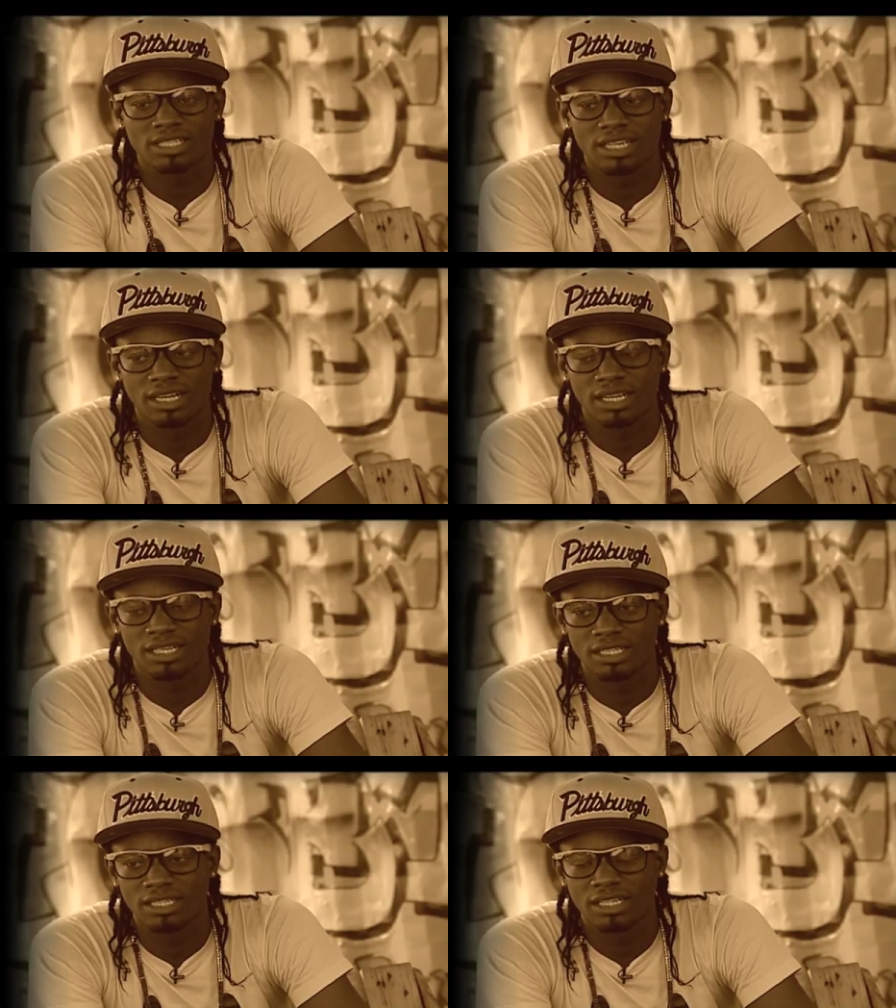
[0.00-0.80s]
the second
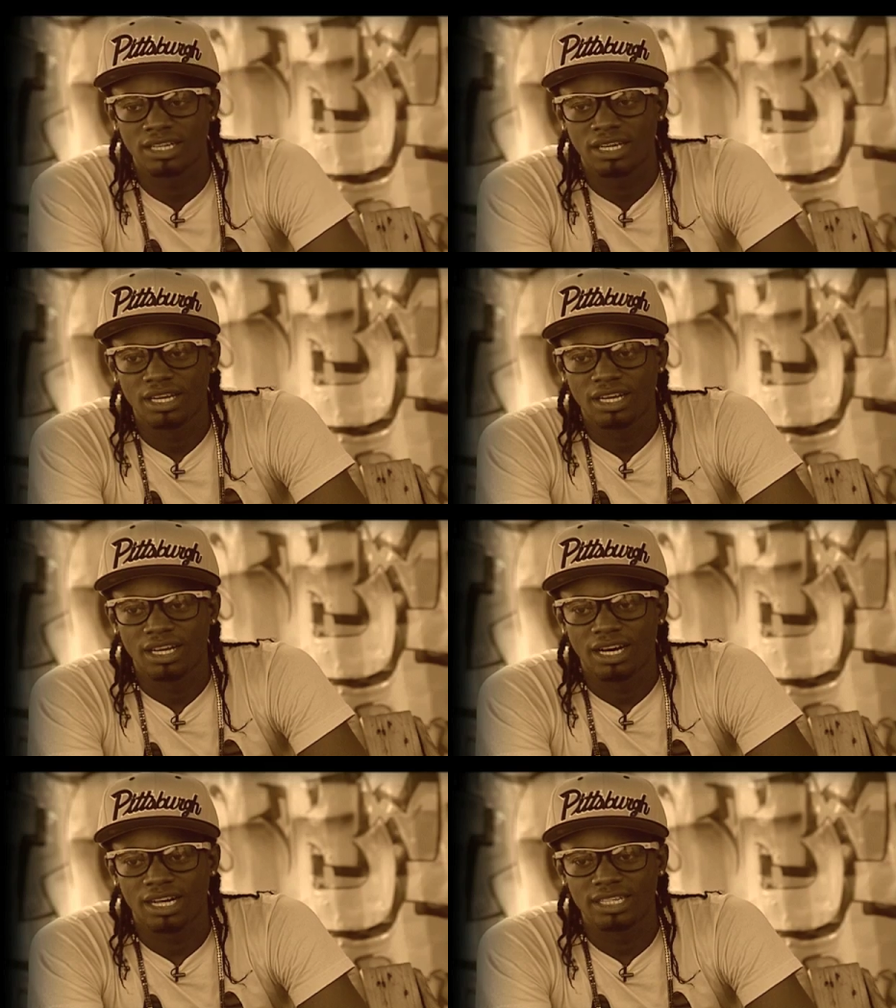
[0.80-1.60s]
leg.
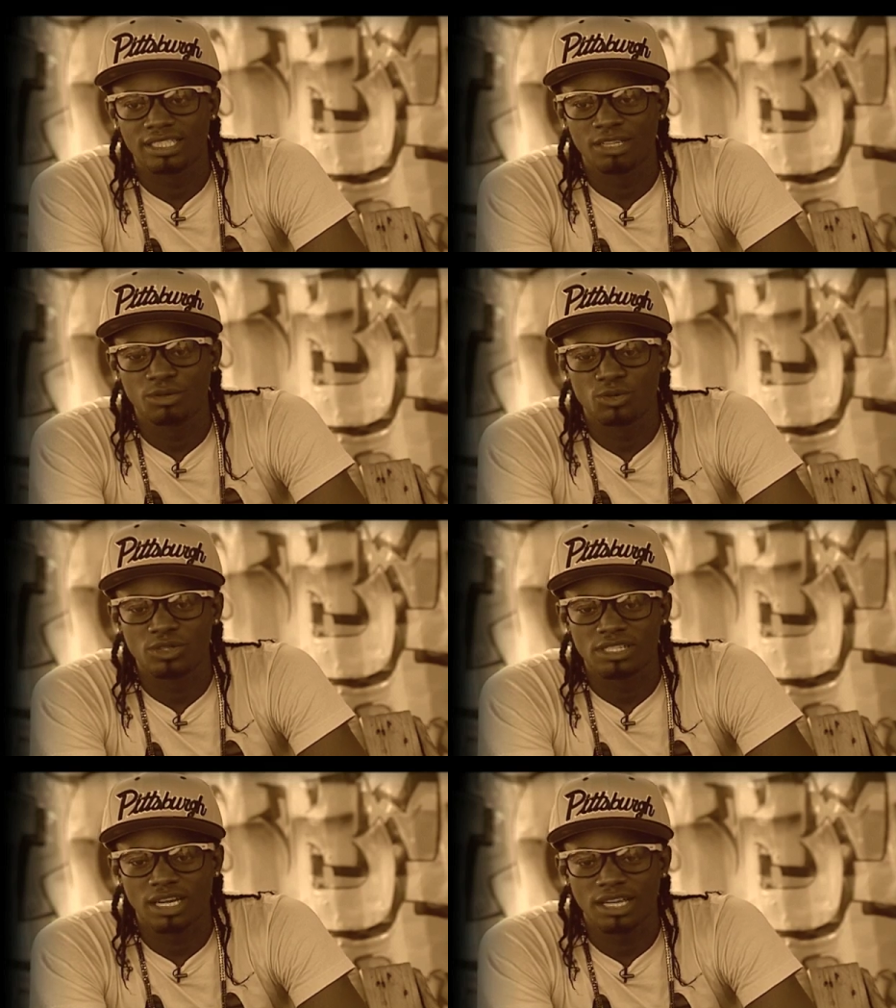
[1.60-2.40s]
And I tell my
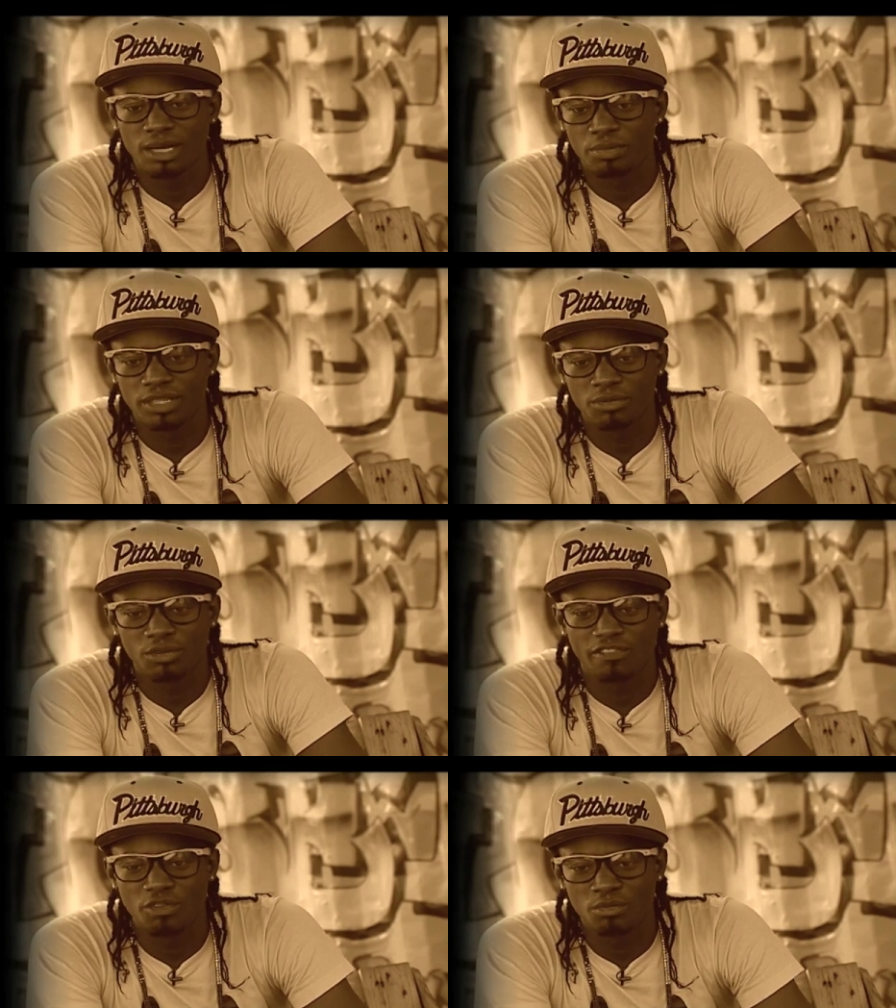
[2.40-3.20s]
coach, I'm playing no
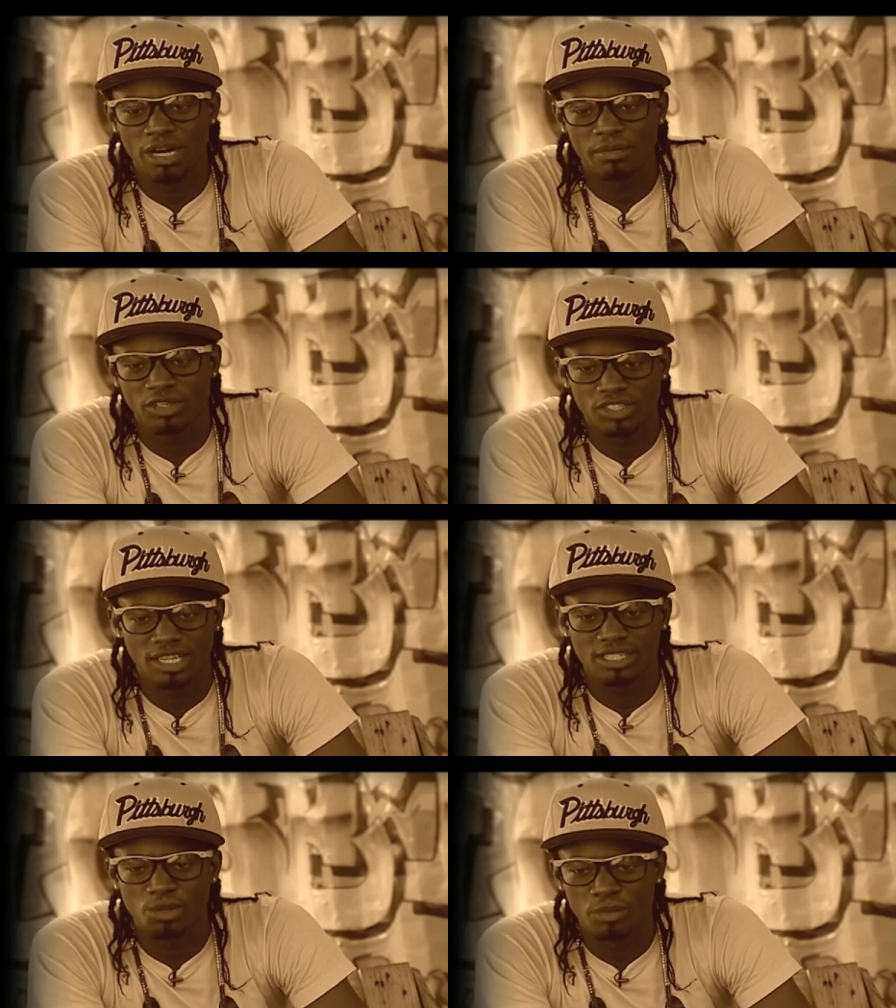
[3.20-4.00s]
more football, I'm going to
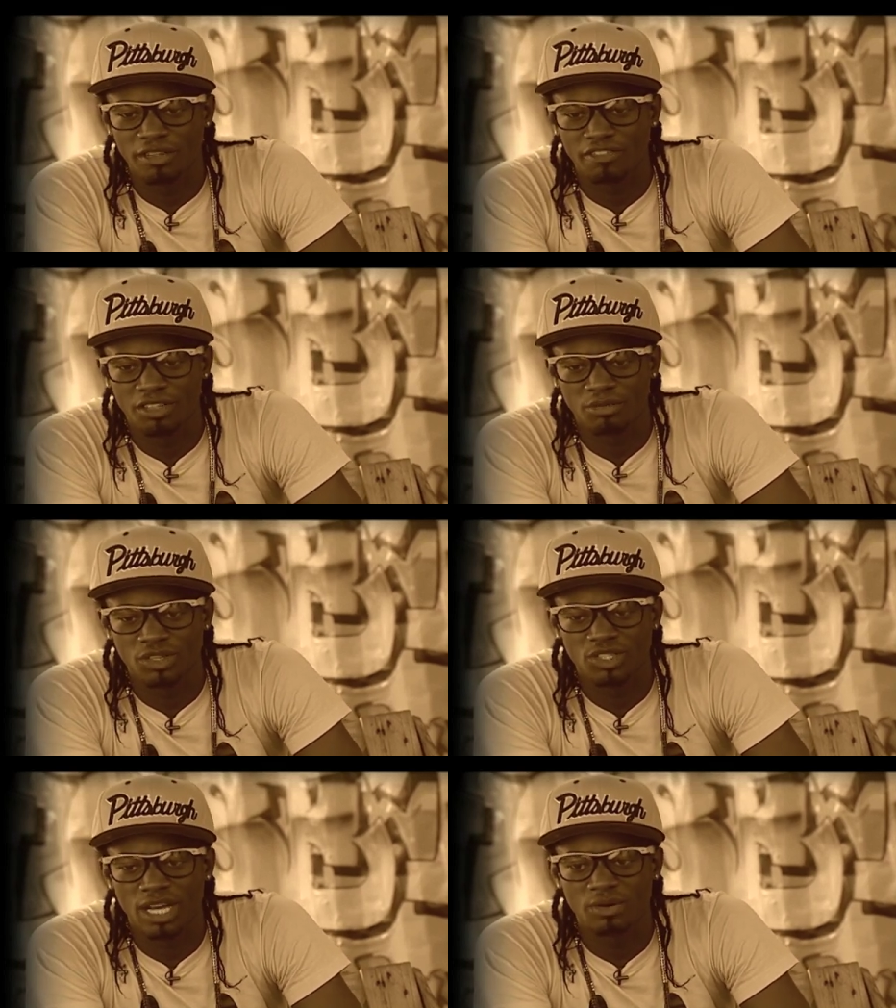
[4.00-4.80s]
try something different, I'm
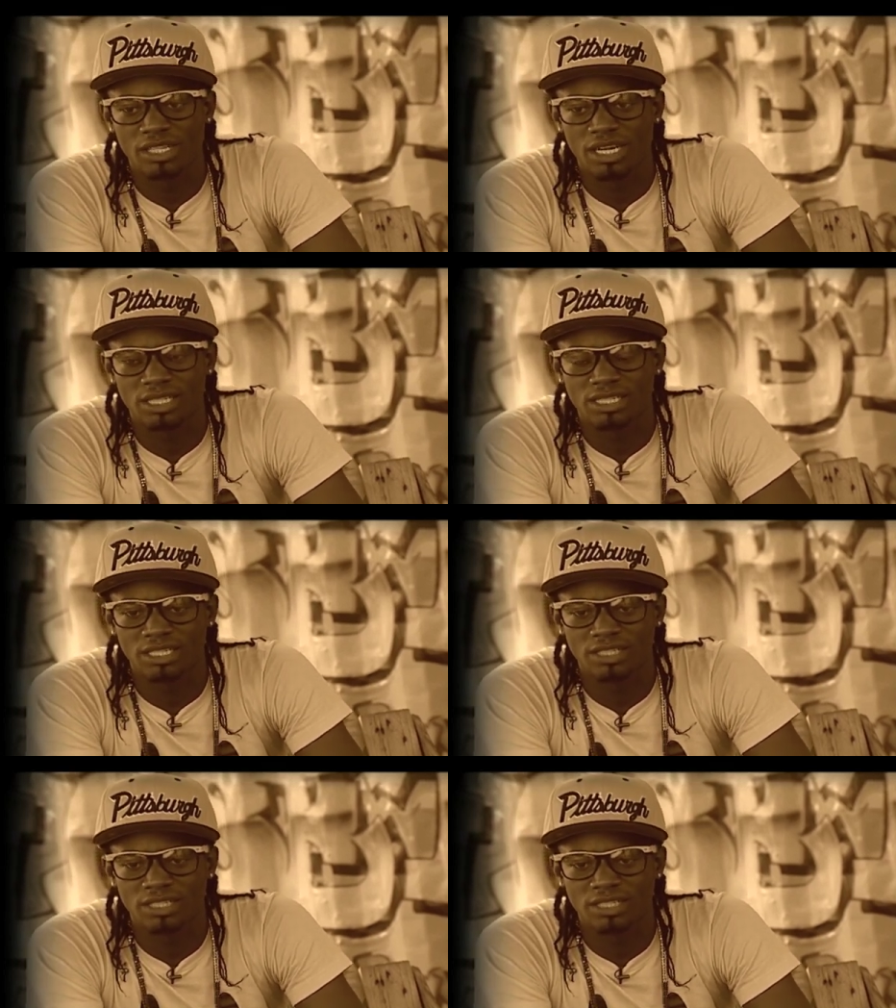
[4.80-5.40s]
going to try with dancing.